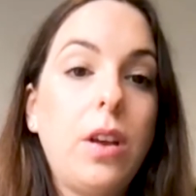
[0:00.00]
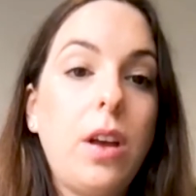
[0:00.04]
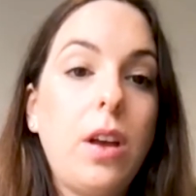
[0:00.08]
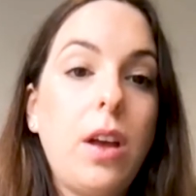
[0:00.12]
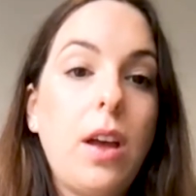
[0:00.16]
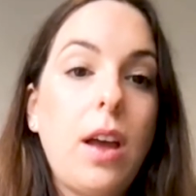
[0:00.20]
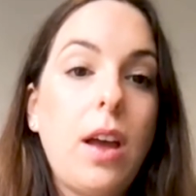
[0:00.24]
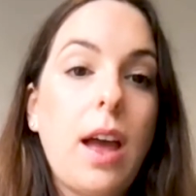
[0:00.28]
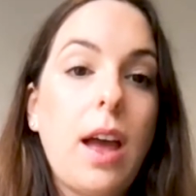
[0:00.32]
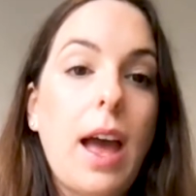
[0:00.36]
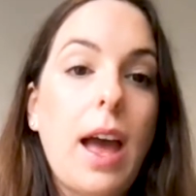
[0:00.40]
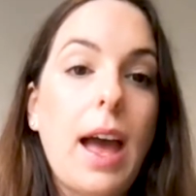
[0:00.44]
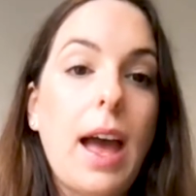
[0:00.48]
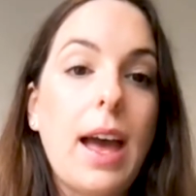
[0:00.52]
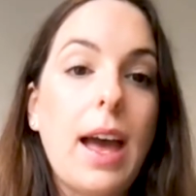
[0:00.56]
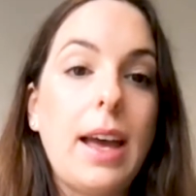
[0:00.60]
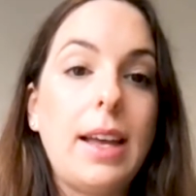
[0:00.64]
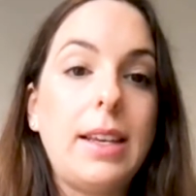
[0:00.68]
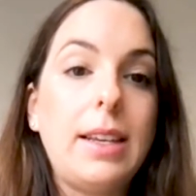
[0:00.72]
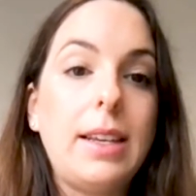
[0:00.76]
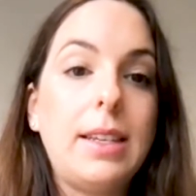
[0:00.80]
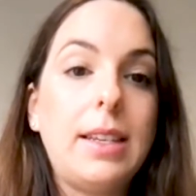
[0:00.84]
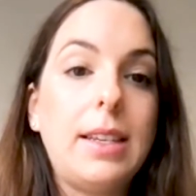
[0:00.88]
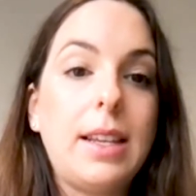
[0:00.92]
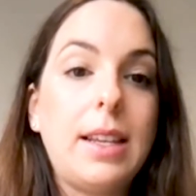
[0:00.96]
and
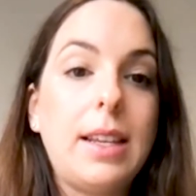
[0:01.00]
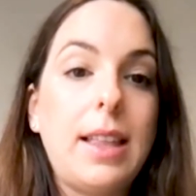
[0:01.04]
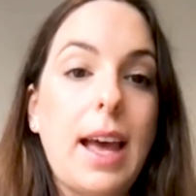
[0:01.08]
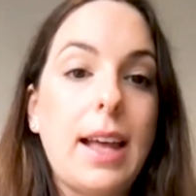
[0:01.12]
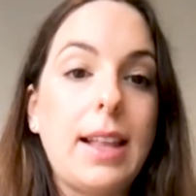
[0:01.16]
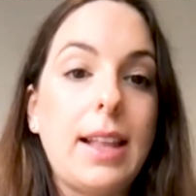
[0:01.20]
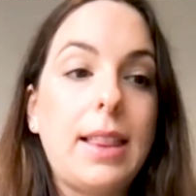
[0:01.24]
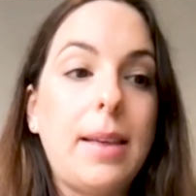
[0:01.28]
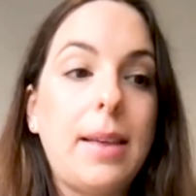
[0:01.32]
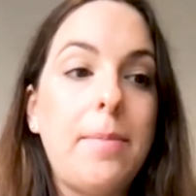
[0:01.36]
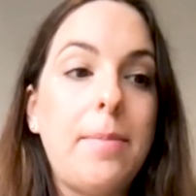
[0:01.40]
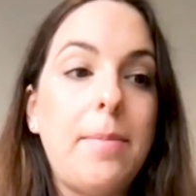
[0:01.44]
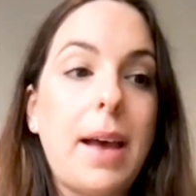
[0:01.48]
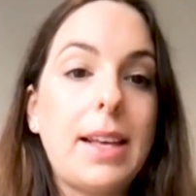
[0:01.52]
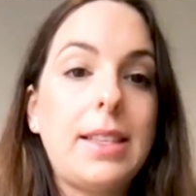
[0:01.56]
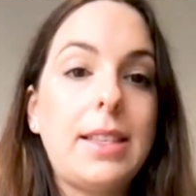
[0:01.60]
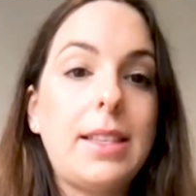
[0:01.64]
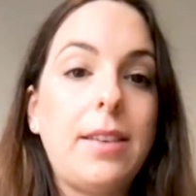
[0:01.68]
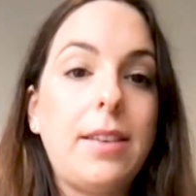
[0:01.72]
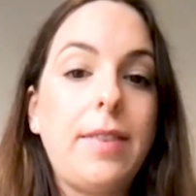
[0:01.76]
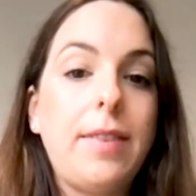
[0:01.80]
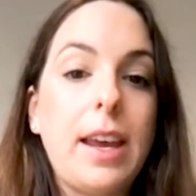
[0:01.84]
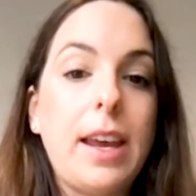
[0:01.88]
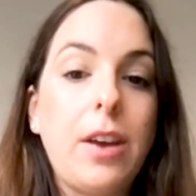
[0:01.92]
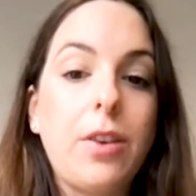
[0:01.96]
that the massive
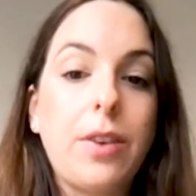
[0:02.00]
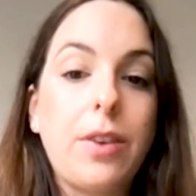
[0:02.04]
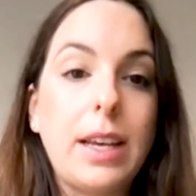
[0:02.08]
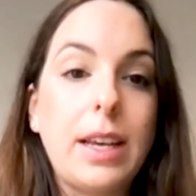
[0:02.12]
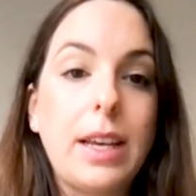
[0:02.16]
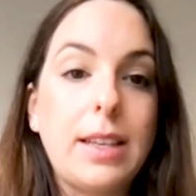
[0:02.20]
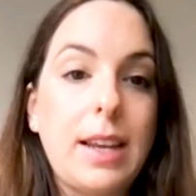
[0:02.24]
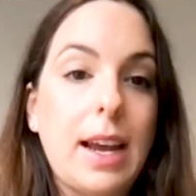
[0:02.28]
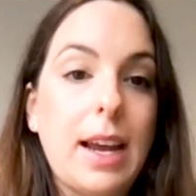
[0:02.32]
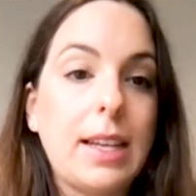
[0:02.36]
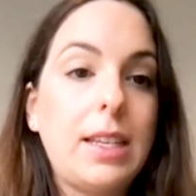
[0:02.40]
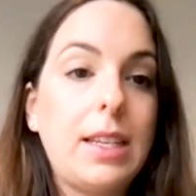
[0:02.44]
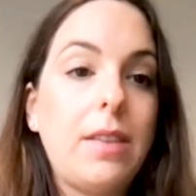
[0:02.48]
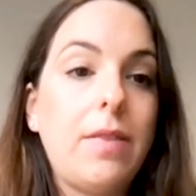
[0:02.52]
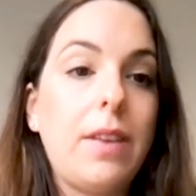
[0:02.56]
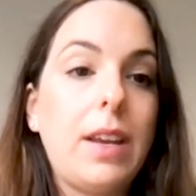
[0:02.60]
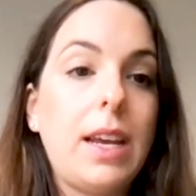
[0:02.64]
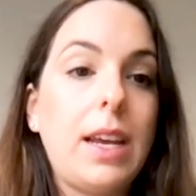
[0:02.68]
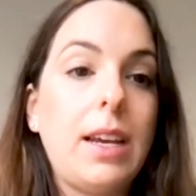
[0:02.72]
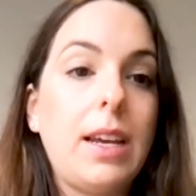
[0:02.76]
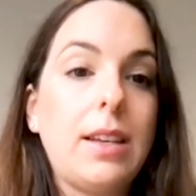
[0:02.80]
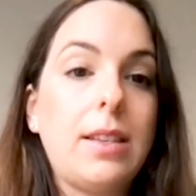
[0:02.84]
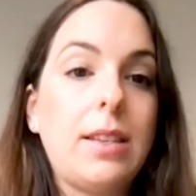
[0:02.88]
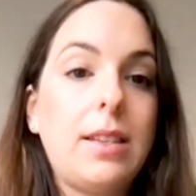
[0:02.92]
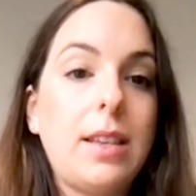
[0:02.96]
increase in activity is
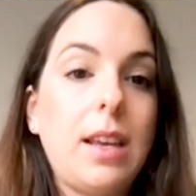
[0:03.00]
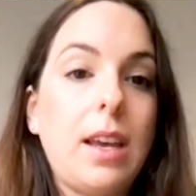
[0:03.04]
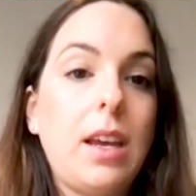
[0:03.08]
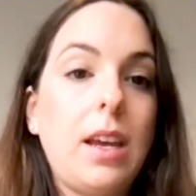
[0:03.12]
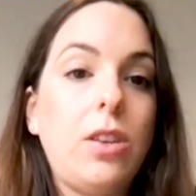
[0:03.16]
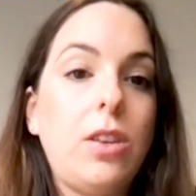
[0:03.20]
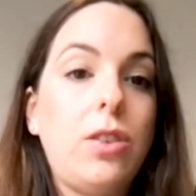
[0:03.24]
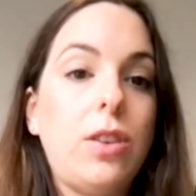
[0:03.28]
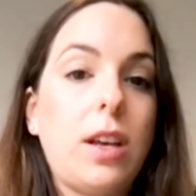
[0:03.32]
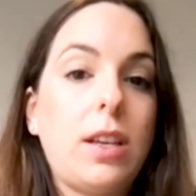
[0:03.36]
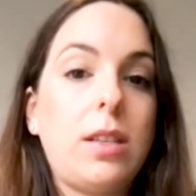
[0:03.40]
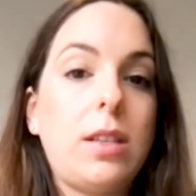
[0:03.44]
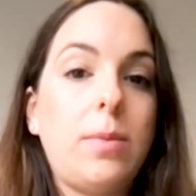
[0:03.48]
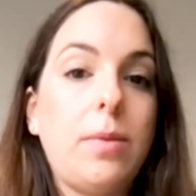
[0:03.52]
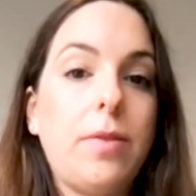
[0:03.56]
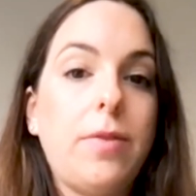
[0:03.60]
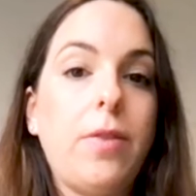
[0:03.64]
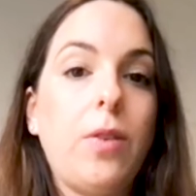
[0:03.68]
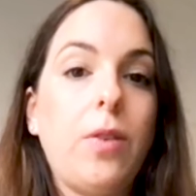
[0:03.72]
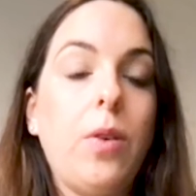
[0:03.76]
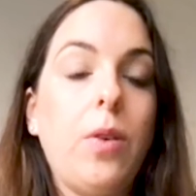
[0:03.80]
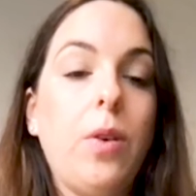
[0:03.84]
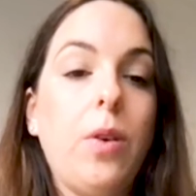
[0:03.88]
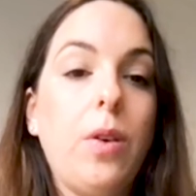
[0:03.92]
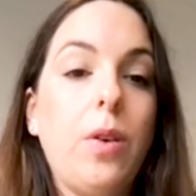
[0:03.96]
seen just
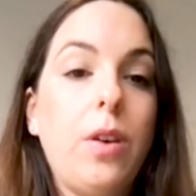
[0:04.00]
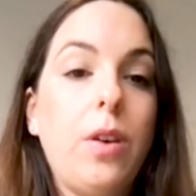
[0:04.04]
before,